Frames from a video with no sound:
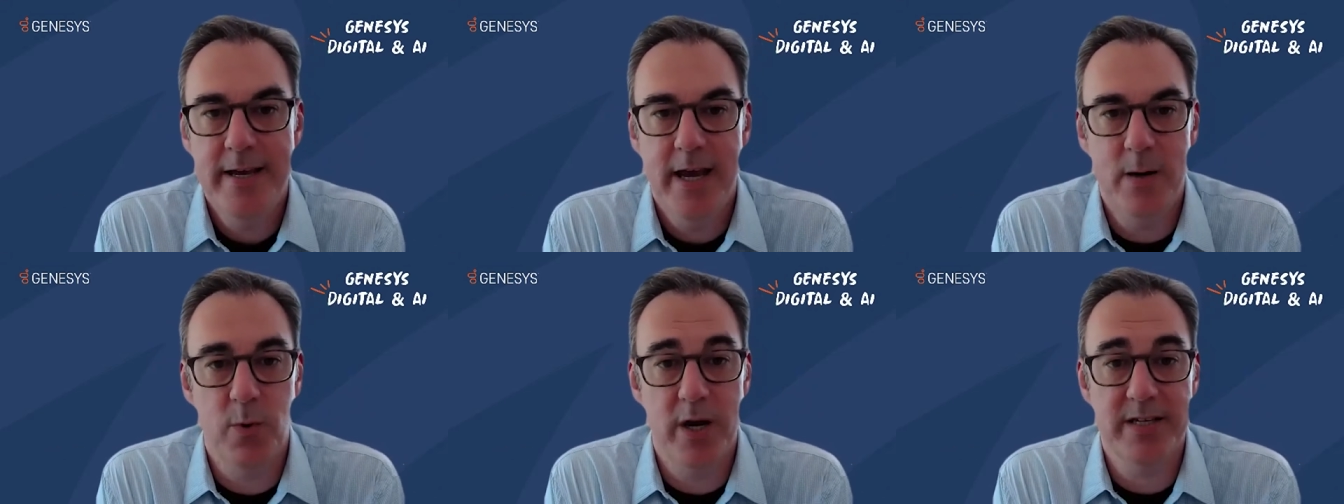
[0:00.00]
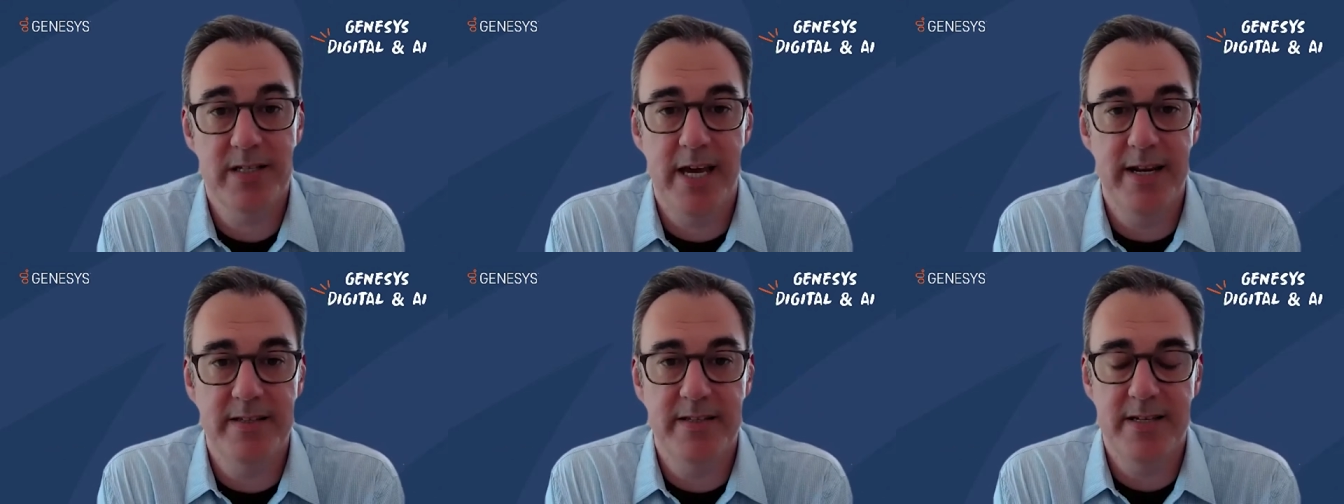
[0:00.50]
And we're
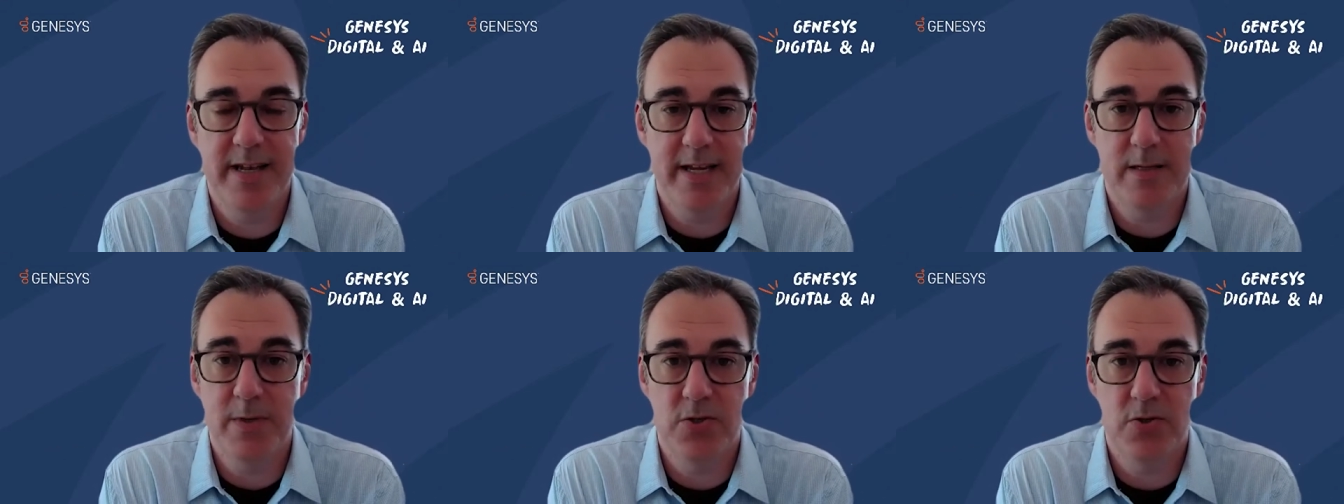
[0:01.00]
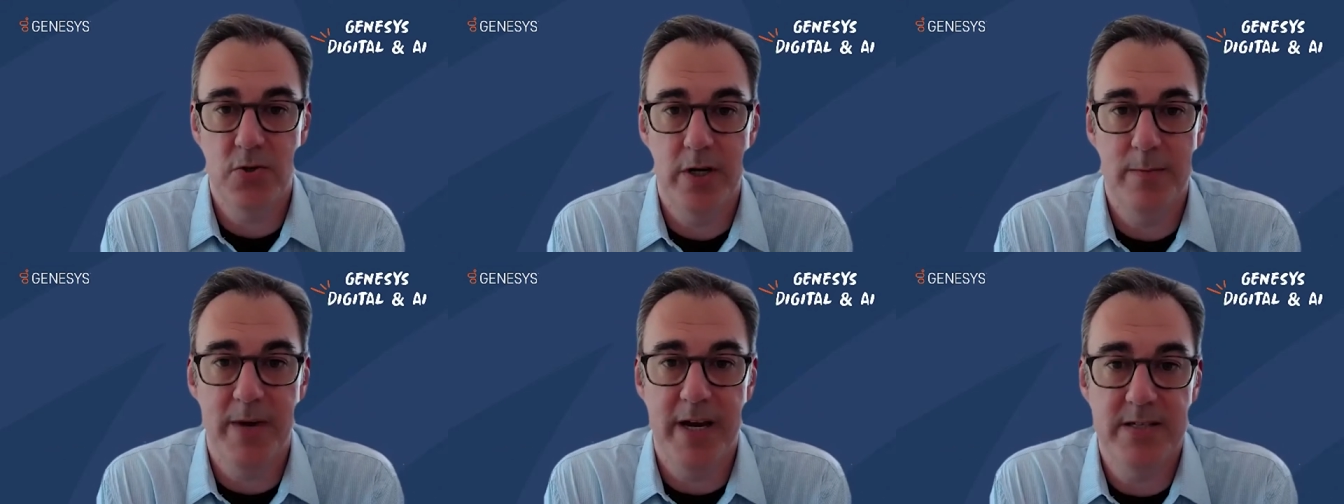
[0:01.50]
excited today to be
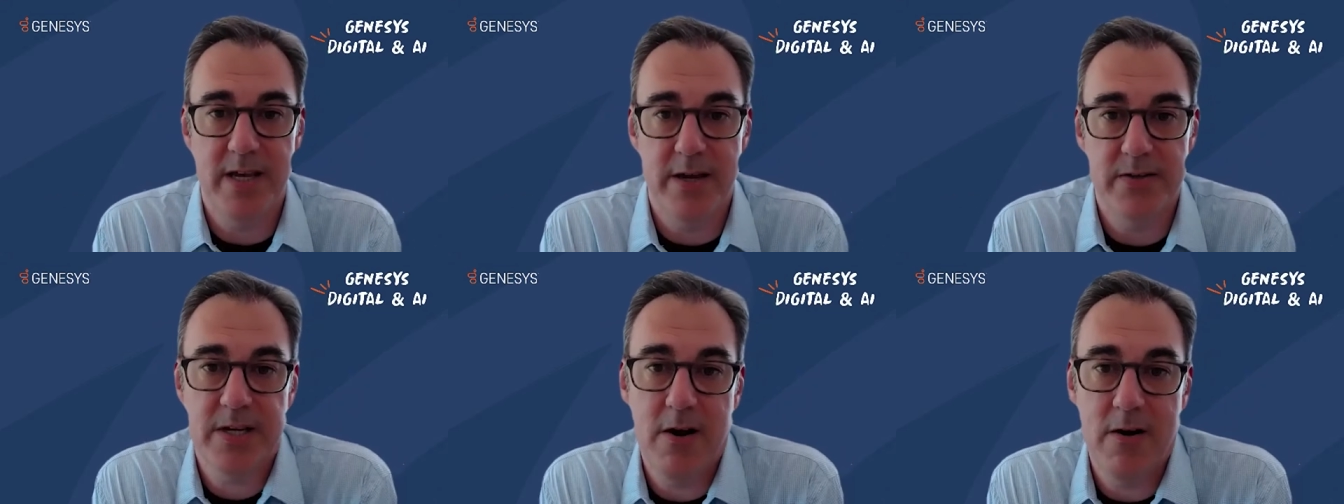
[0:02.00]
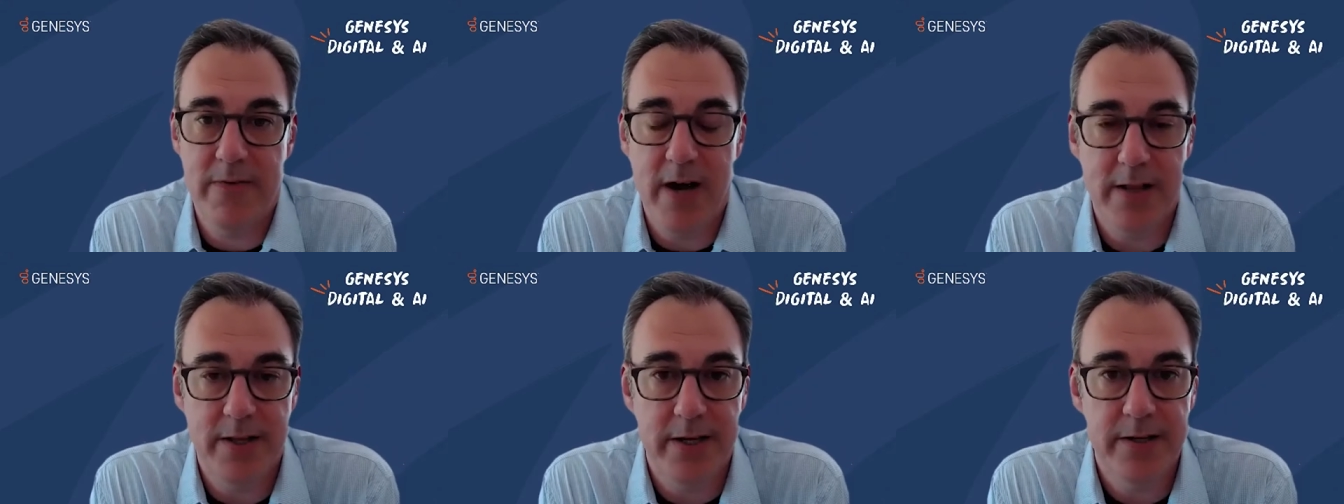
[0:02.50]
joined by Zeus
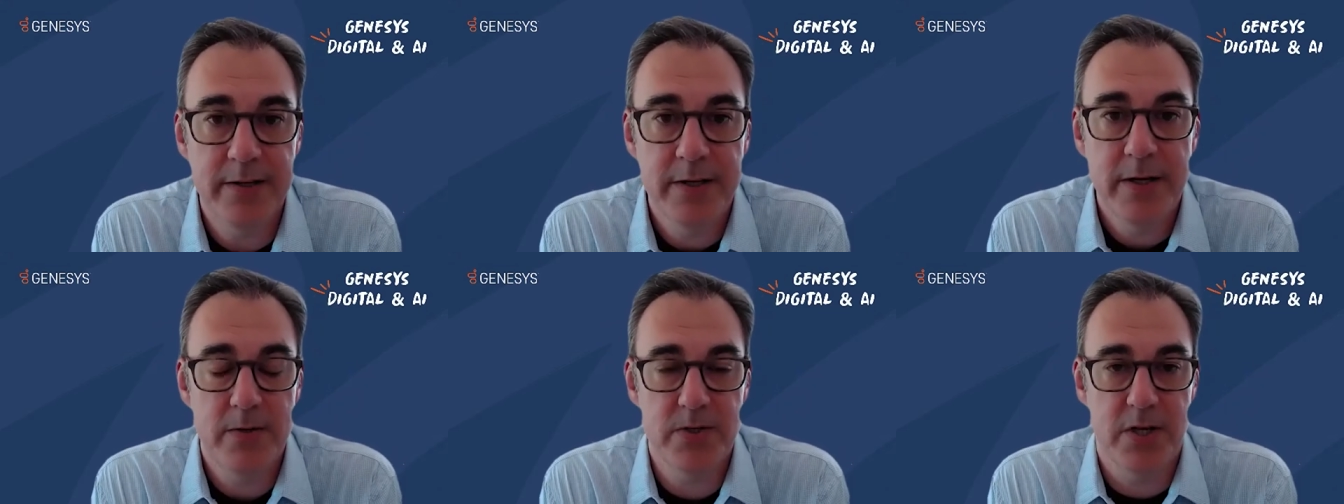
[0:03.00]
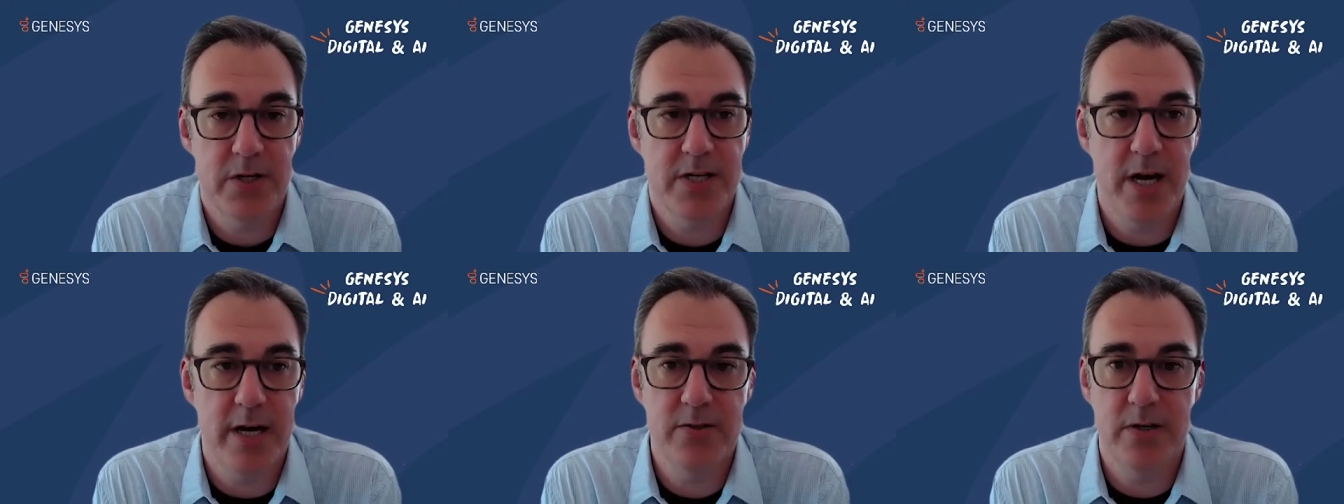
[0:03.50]
Karavala, who's going to
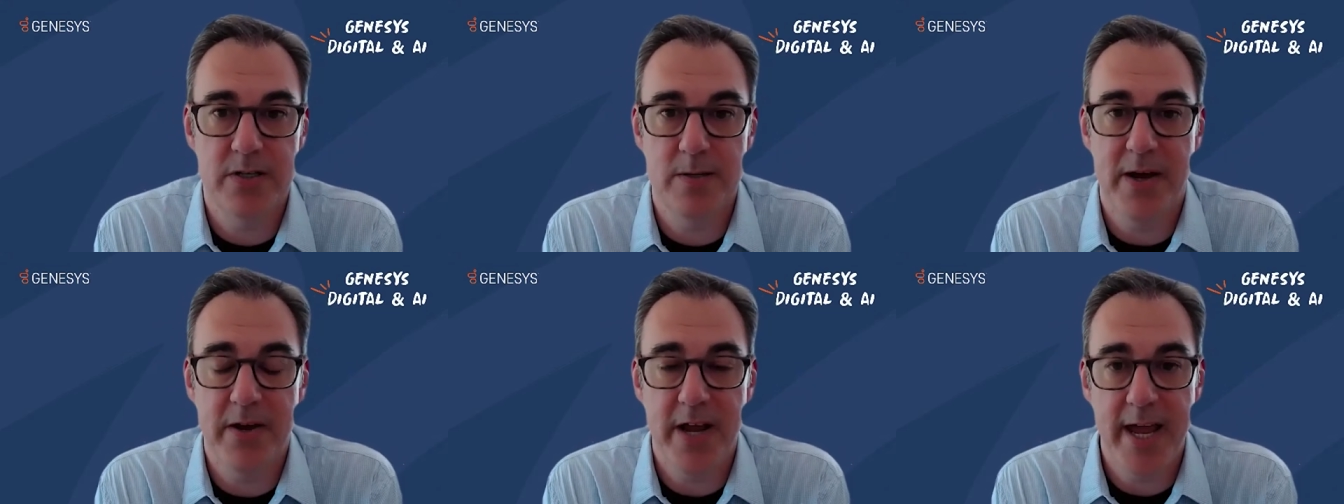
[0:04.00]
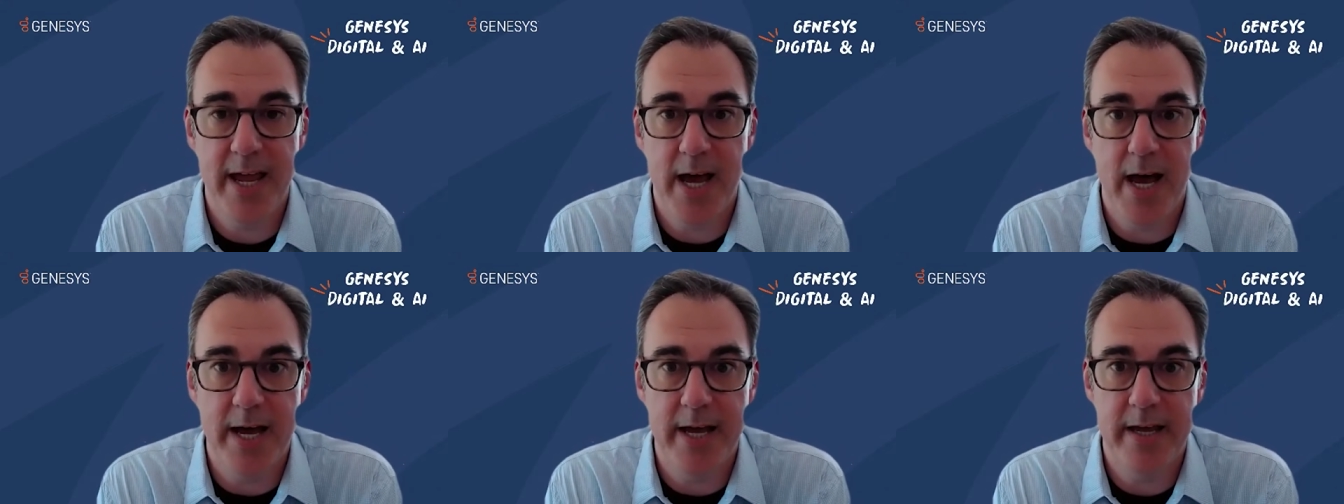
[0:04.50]
talk to us about
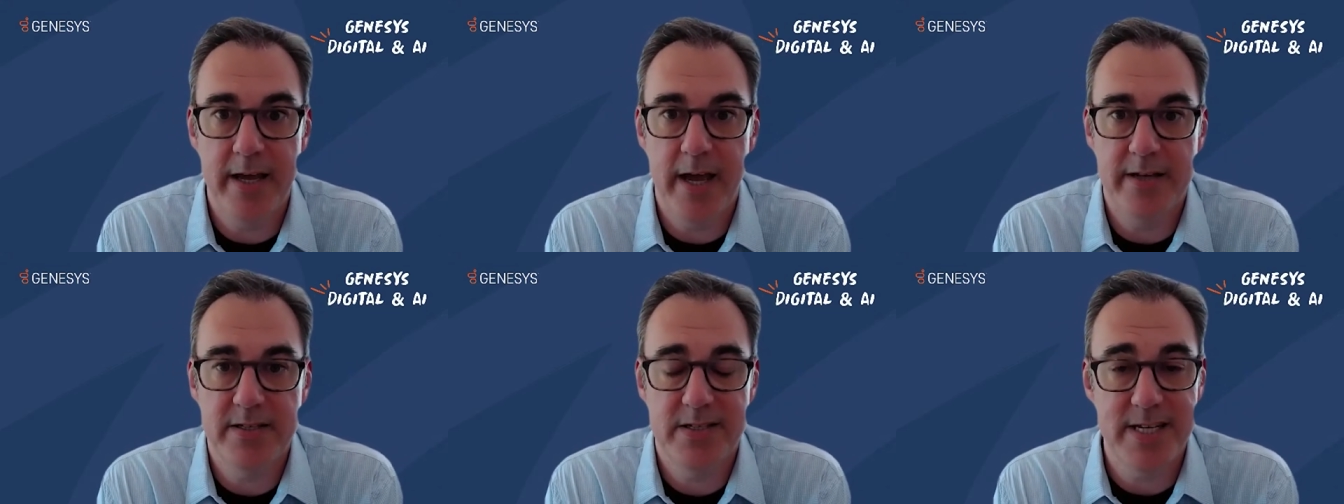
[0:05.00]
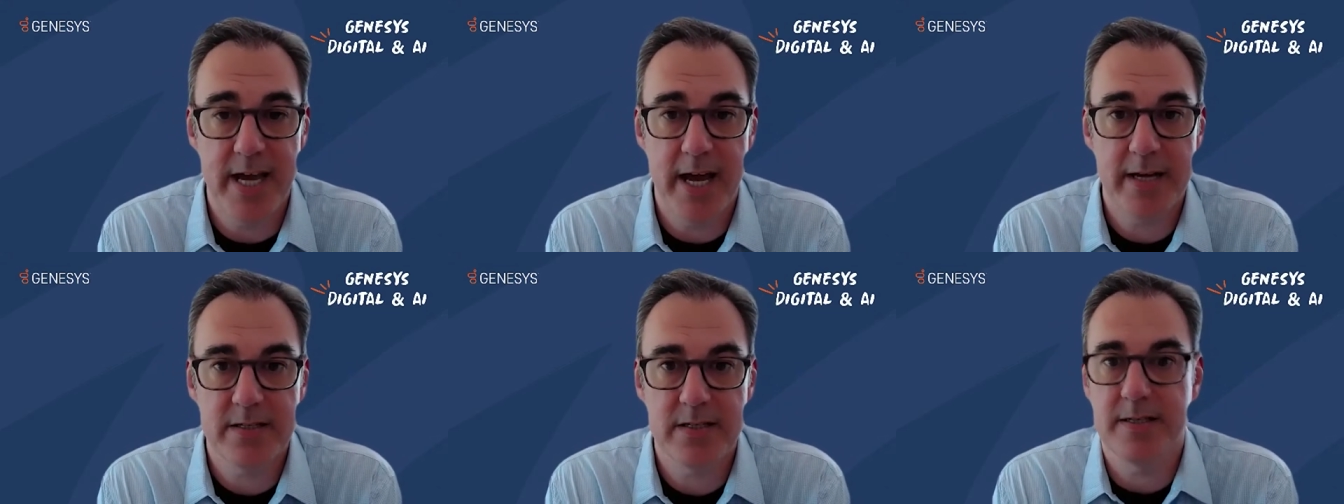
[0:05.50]
AI and
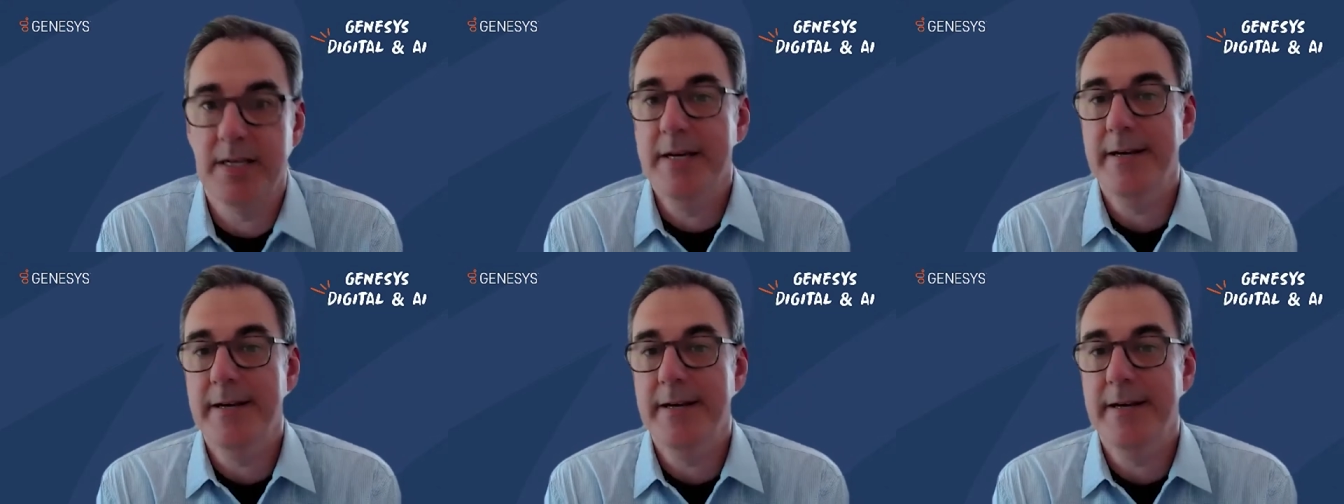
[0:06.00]
CX